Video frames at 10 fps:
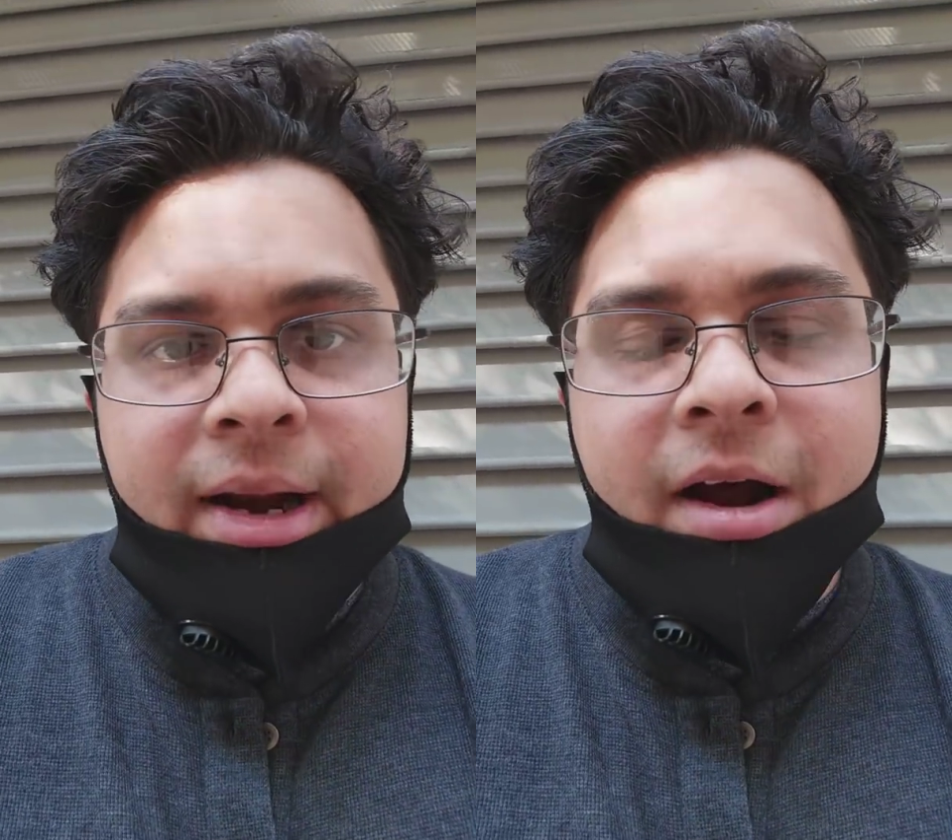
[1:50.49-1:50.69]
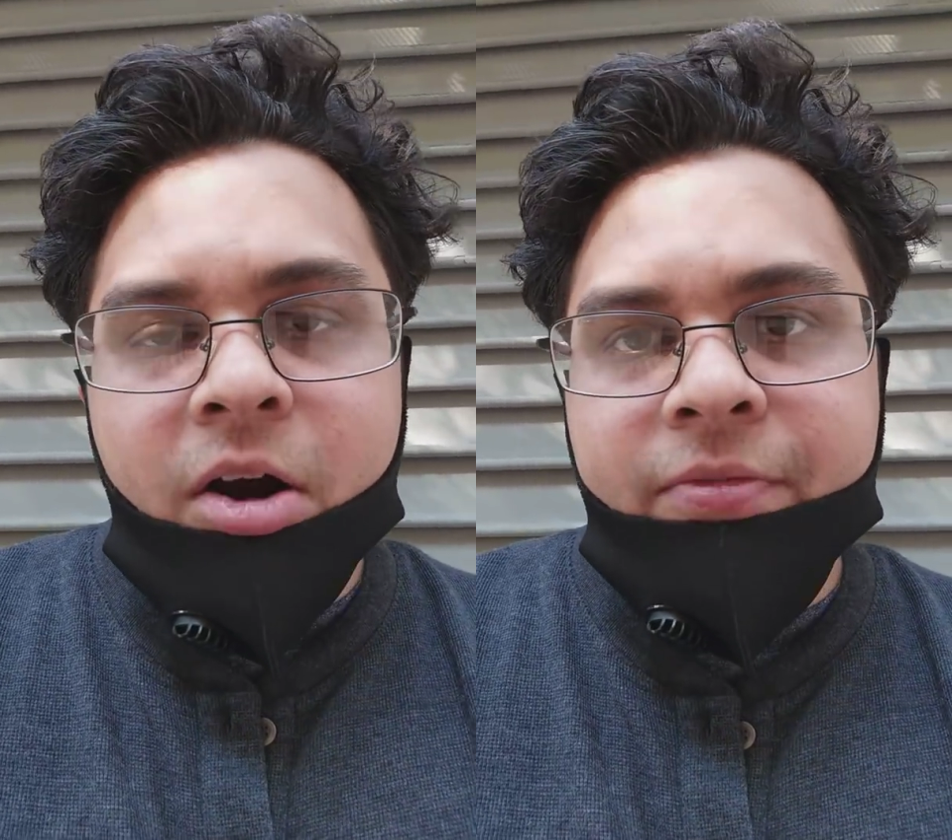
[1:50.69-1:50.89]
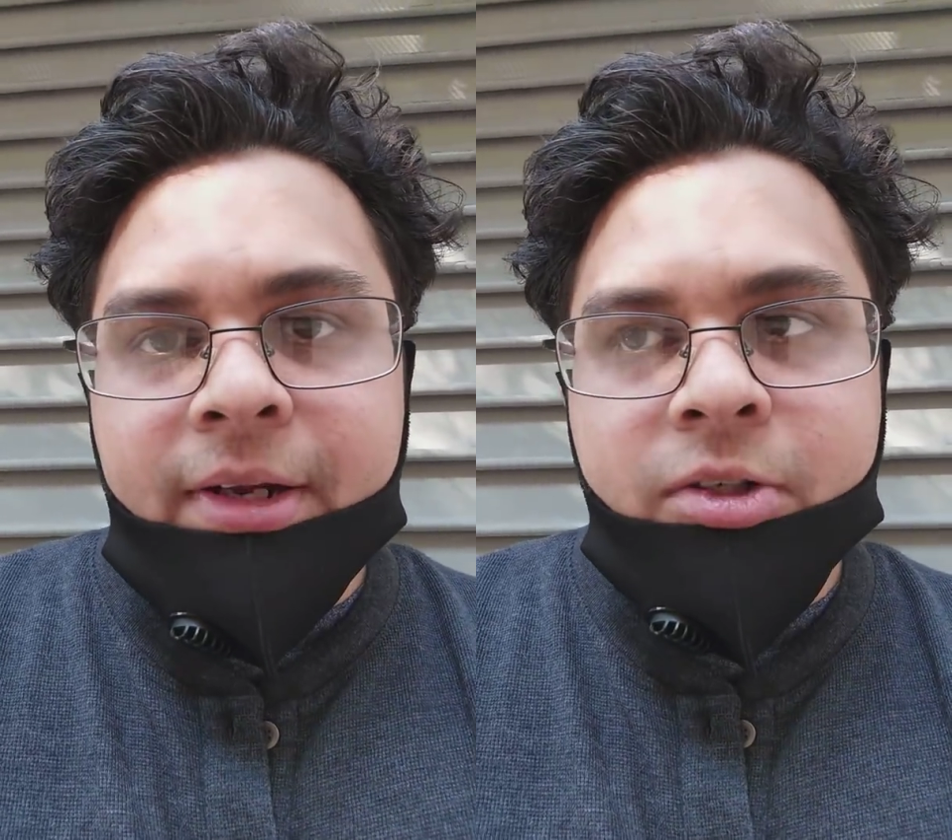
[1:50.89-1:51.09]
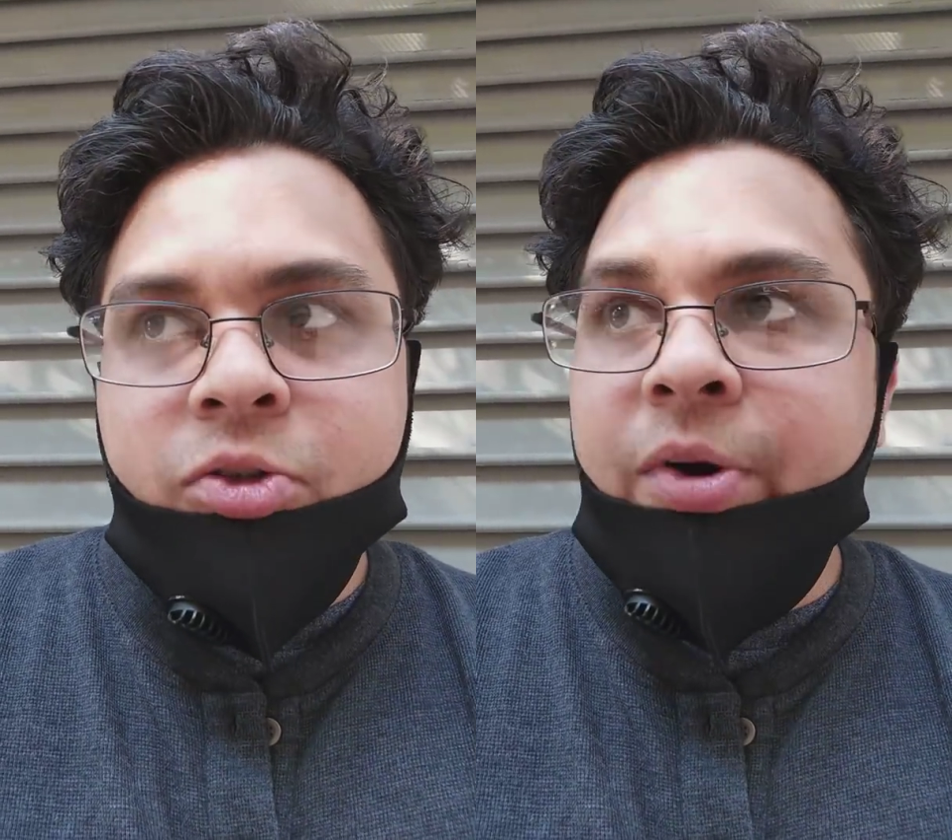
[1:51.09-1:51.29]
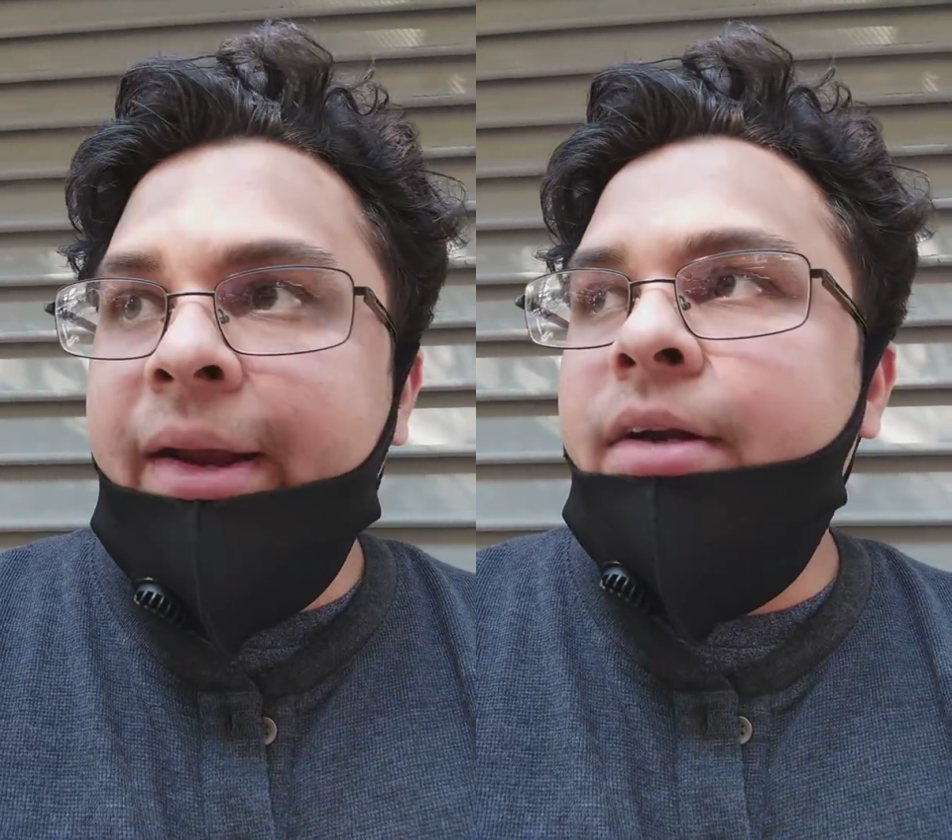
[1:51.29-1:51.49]
out of the
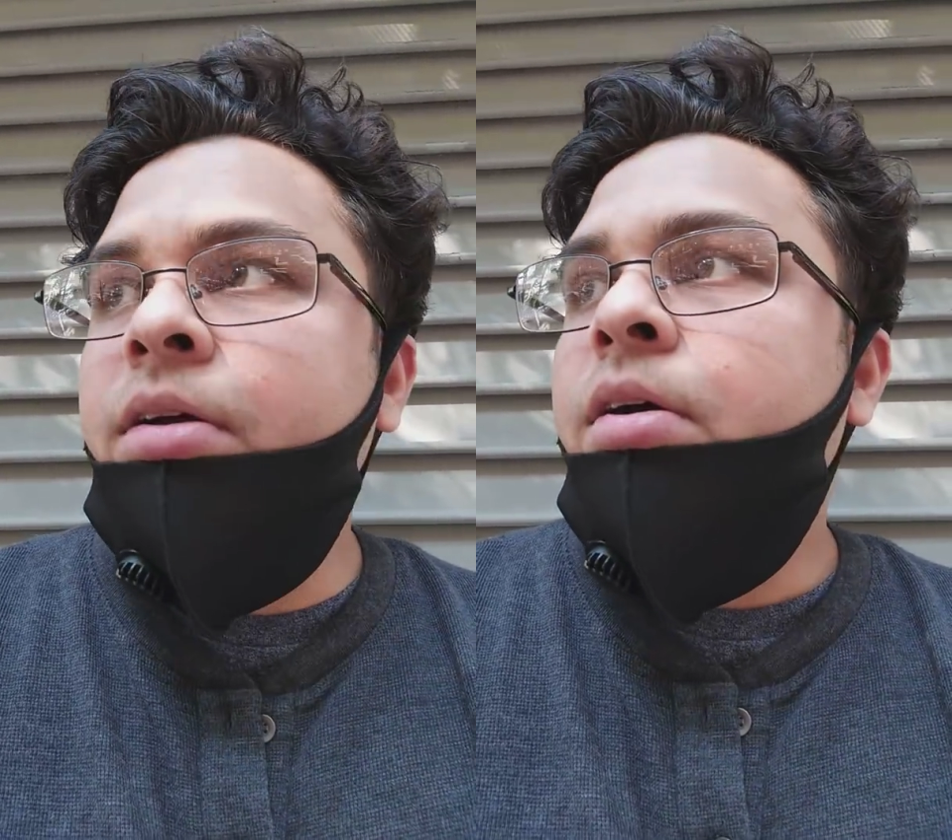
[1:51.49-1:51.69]
trade